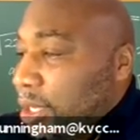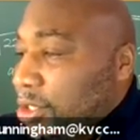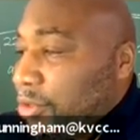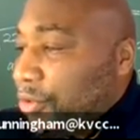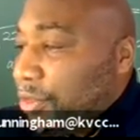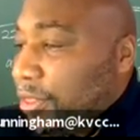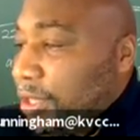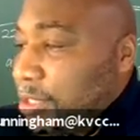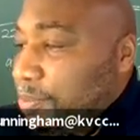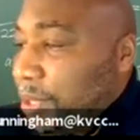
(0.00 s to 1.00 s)
So for
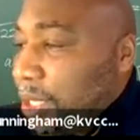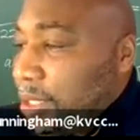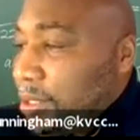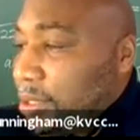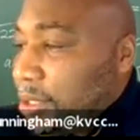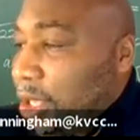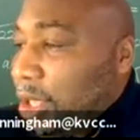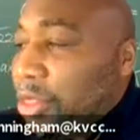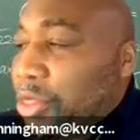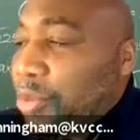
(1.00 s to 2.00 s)
this piece,
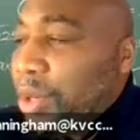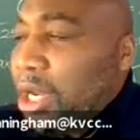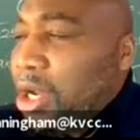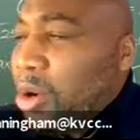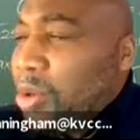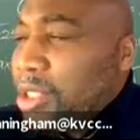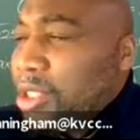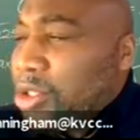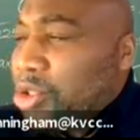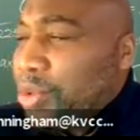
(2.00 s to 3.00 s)
3 goes
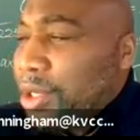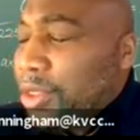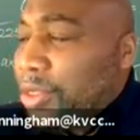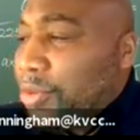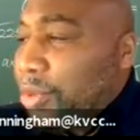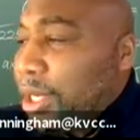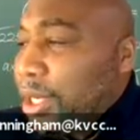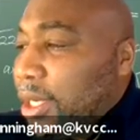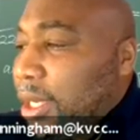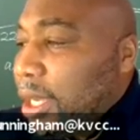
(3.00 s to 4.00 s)
into
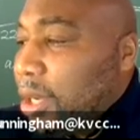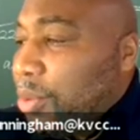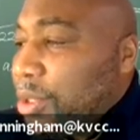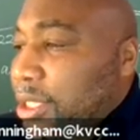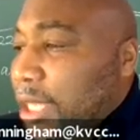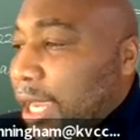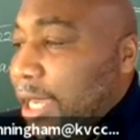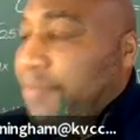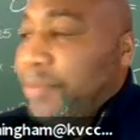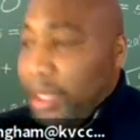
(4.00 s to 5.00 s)
23. We say,